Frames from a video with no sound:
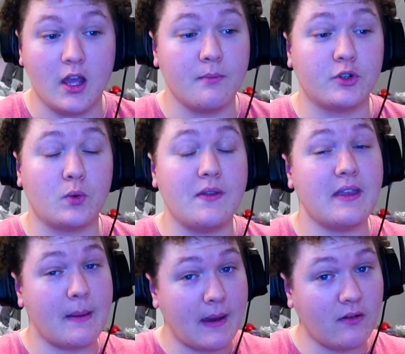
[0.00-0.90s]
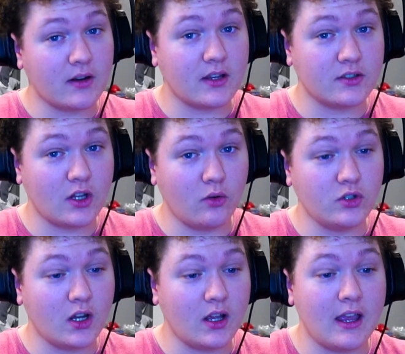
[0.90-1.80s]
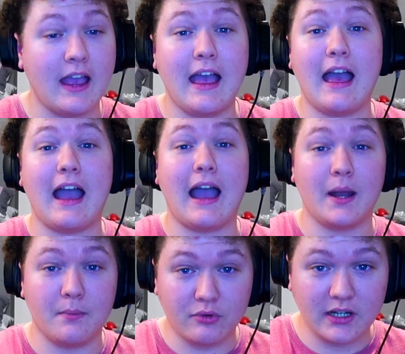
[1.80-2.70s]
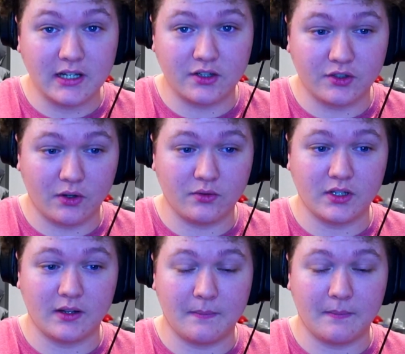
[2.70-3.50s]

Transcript: between the American soldier and a British soldier.